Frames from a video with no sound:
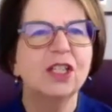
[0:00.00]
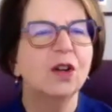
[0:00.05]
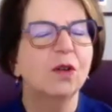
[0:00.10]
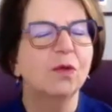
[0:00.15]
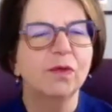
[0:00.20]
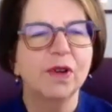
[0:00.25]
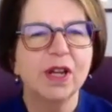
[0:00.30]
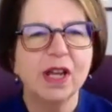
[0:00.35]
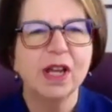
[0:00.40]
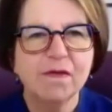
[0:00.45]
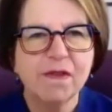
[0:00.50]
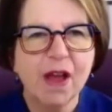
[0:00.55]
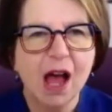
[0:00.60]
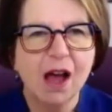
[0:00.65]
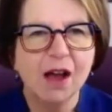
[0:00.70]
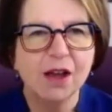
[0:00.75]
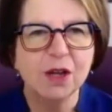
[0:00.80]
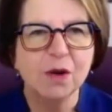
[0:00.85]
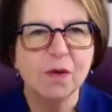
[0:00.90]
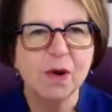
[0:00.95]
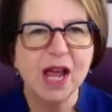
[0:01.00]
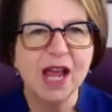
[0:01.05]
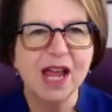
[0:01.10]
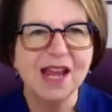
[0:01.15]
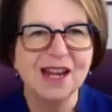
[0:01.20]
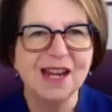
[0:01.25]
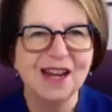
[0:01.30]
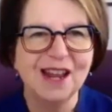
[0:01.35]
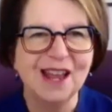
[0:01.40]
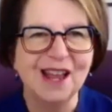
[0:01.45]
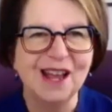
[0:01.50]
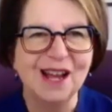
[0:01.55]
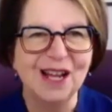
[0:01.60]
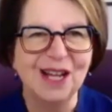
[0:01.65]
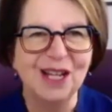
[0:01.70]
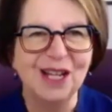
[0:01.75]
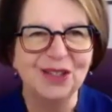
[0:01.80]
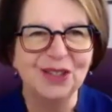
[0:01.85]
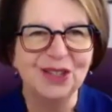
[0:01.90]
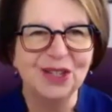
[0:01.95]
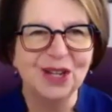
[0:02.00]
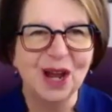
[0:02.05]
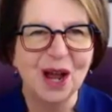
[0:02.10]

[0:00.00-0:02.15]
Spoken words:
to reevaluate, and